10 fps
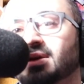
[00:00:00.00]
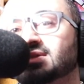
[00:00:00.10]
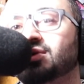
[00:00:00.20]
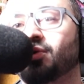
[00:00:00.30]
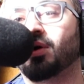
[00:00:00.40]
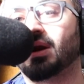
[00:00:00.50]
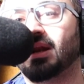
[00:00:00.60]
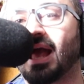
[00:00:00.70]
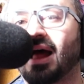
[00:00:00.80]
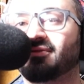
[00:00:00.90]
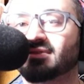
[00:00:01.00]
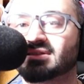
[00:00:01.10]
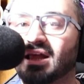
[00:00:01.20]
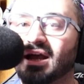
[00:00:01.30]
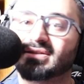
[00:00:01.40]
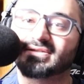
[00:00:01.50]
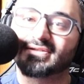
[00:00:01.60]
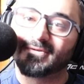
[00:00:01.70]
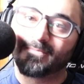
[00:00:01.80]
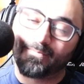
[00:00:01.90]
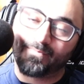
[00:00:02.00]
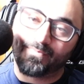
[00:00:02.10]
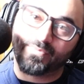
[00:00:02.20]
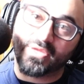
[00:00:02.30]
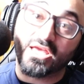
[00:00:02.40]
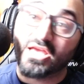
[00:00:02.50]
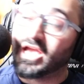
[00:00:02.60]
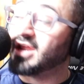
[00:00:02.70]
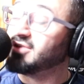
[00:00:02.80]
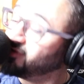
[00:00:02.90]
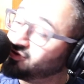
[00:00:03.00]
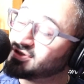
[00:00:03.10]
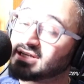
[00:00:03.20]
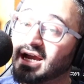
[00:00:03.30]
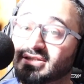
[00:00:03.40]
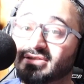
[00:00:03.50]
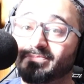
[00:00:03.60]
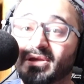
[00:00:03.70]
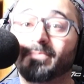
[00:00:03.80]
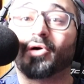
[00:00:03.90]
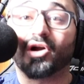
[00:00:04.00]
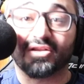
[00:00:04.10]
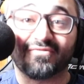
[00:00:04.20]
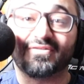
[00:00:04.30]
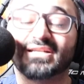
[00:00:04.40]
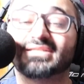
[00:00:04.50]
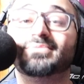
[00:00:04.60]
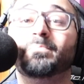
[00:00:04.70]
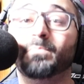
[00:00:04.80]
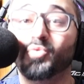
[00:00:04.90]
because you are an alpha slice. And if you decide to be part of this